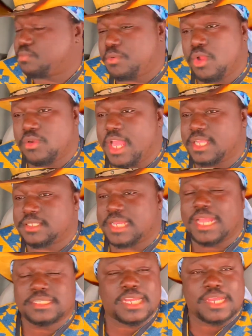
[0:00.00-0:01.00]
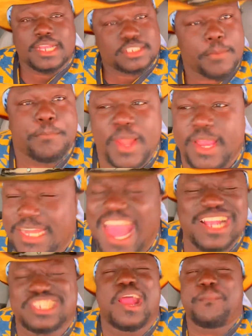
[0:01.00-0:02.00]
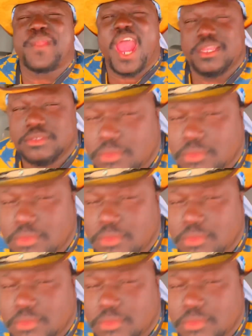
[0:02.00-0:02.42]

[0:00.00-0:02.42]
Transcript: bro, that's the play. That's the play.